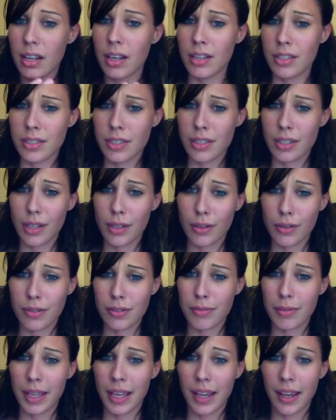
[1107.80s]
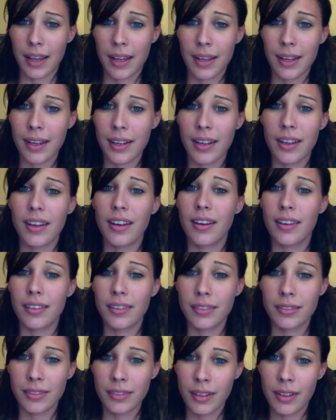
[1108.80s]
excuse me,
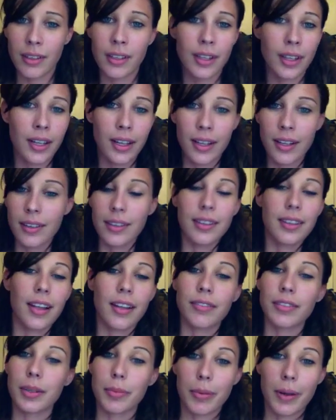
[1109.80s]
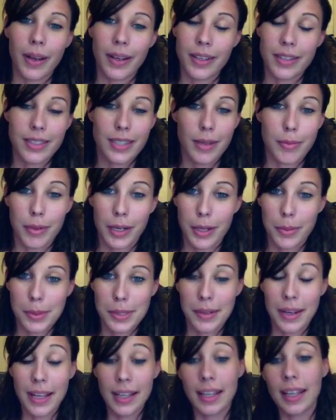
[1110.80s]
lovely pregnancy
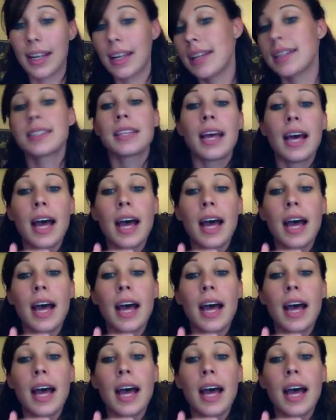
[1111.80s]
burps, right, ladies?